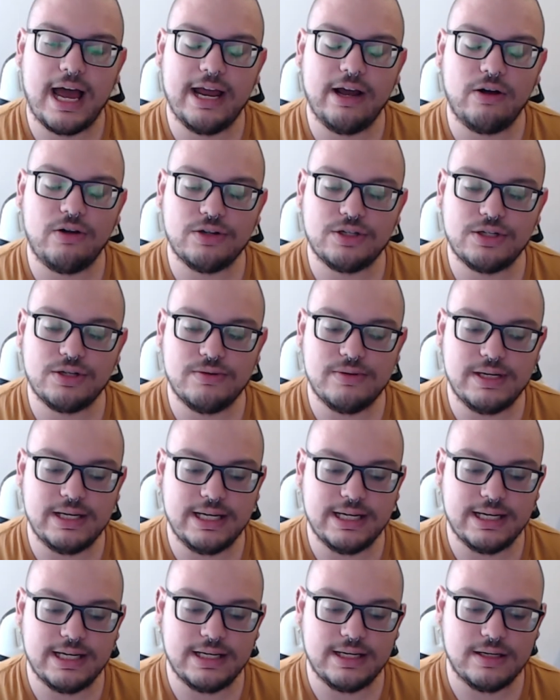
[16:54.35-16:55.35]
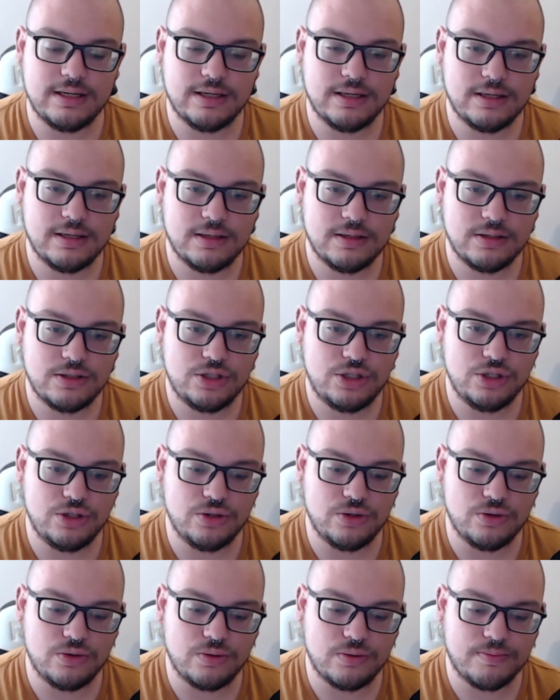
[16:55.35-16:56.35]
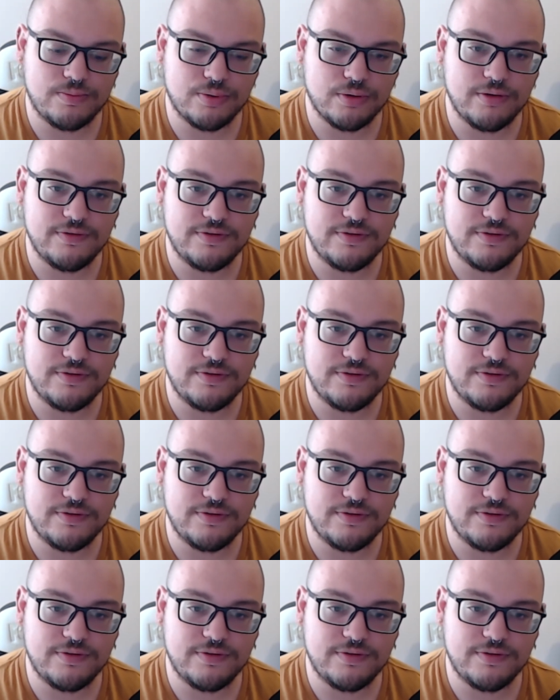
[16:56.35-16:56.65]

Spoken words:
also needed to prove